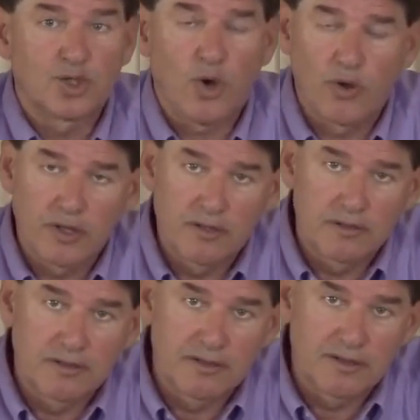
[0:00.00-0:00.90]
So,
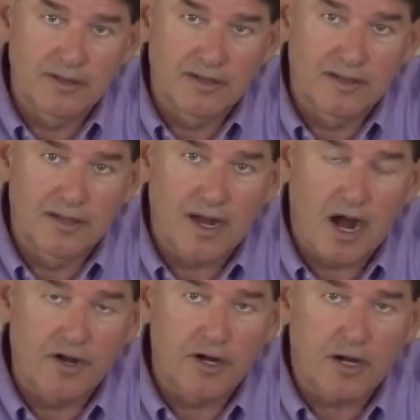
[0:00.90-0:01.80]

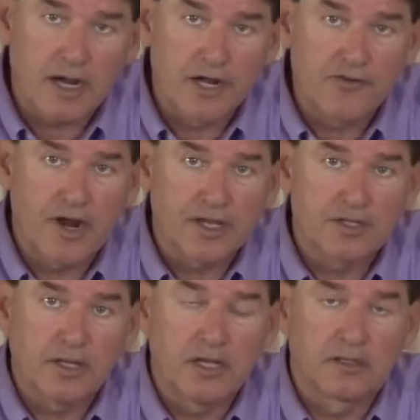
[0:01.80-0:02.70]
are your
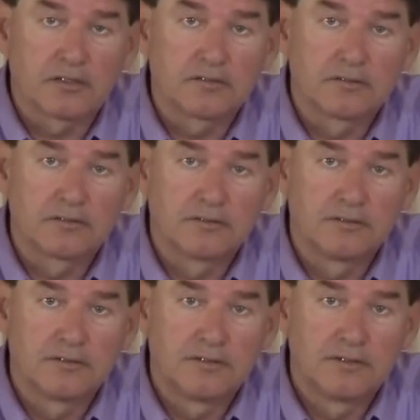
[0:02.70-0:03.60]
contracts legal?
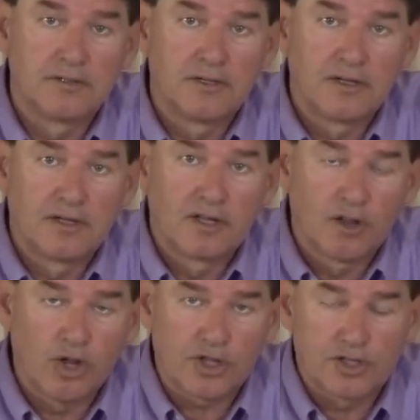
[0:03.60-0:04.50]

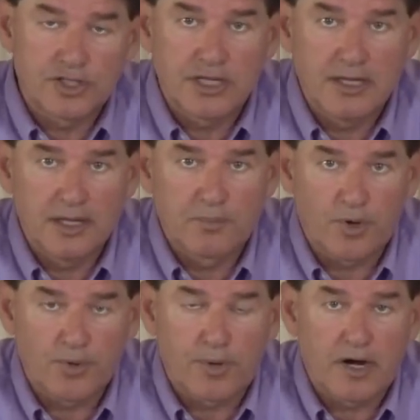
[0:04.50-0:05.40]
look to see that
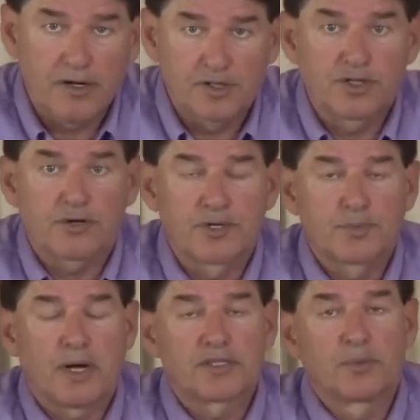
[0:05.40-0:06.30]
both parties took
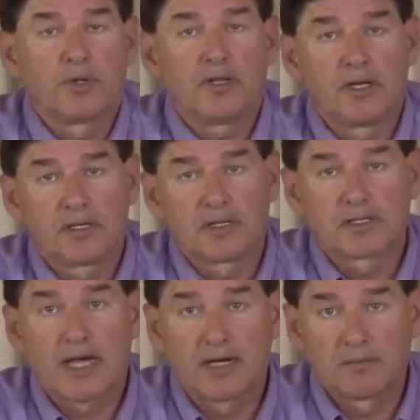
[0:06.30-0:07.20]
responsibility to
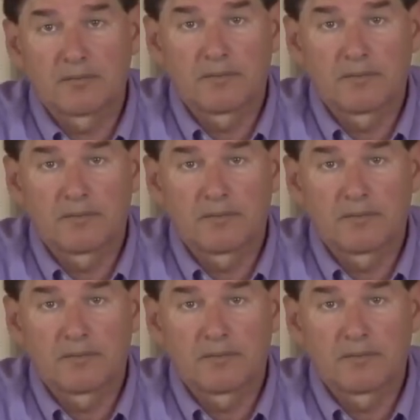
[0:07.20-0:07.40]
sign